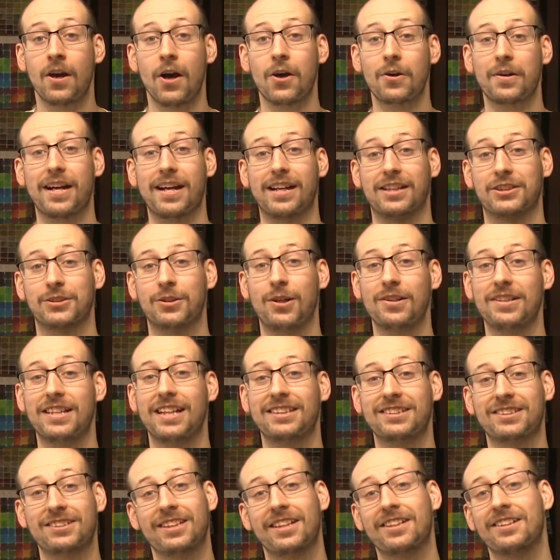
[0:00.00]
Okay, so all
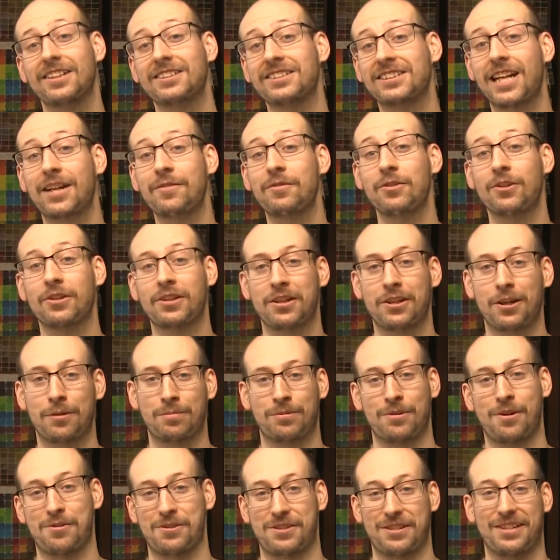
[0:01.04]
that said, let's have a look at our
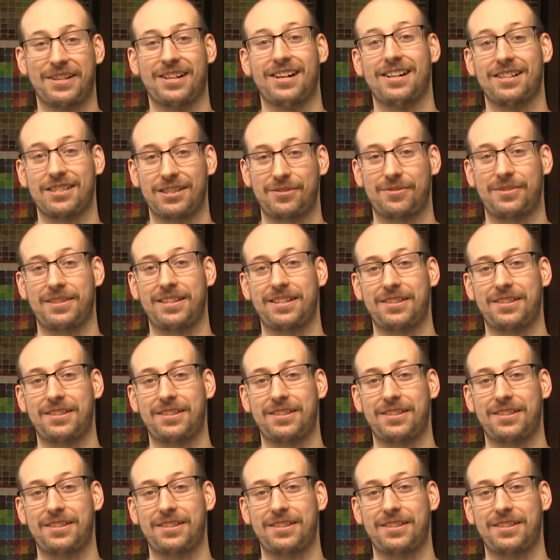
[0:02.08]
pros and cons for